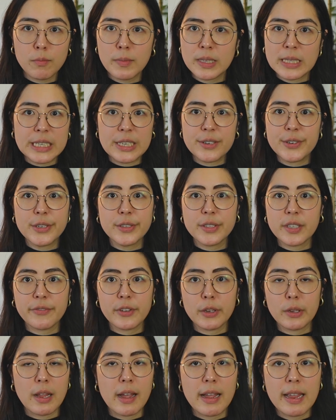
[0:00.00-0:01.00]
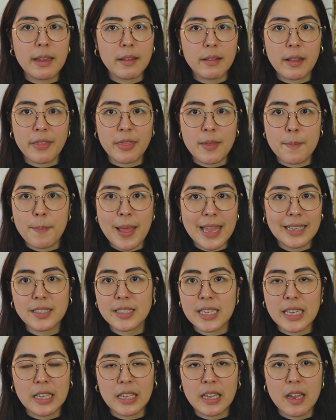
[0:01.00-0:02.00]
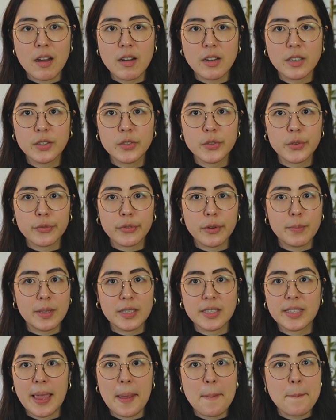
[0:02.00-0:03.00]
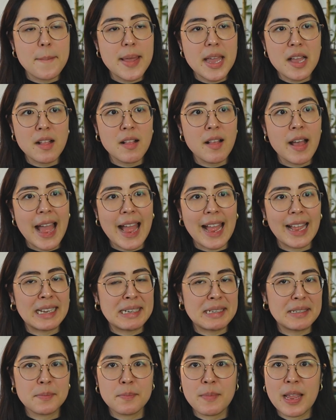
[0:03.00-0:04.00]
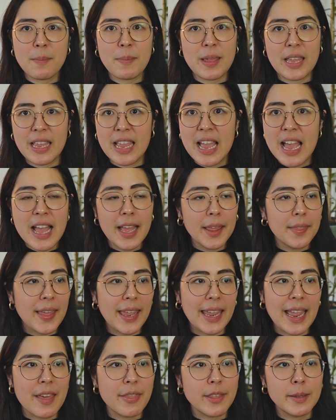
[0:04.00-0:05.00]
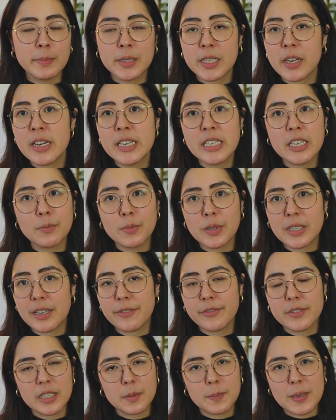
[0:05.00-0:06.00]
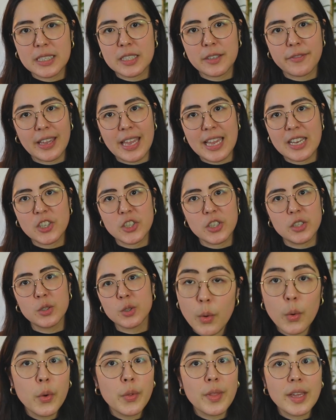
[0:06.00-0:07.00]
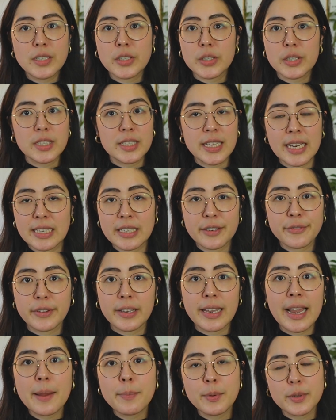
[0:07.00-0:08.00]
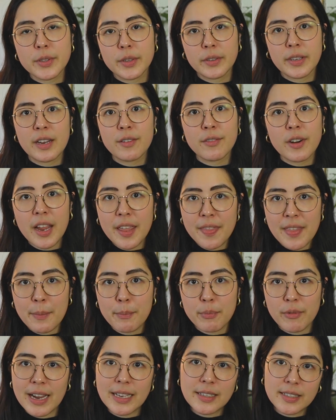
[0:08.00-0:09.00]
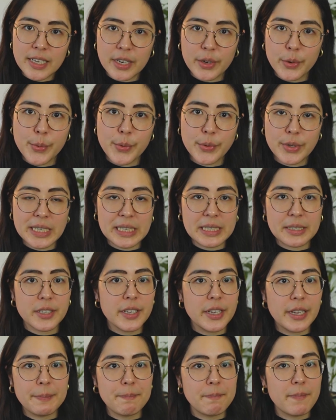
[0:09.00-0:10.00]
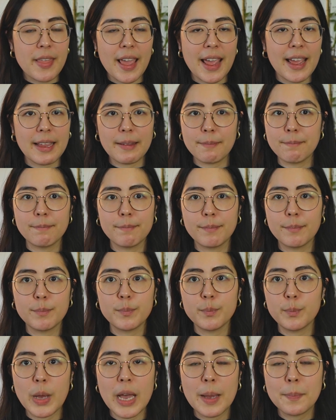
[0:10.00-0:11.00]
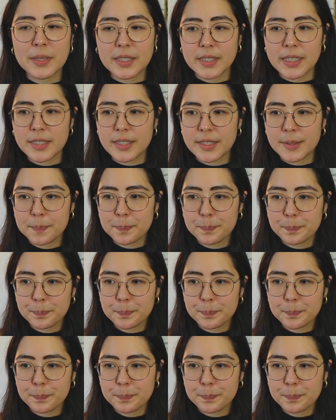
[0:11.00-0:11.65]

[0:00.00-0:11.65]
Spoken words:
materials, if you like the basic yarns from the same mill, and maybe they get them dyed up to different specifications, or they just stick different labels on it, right? They brand it according to their purposes.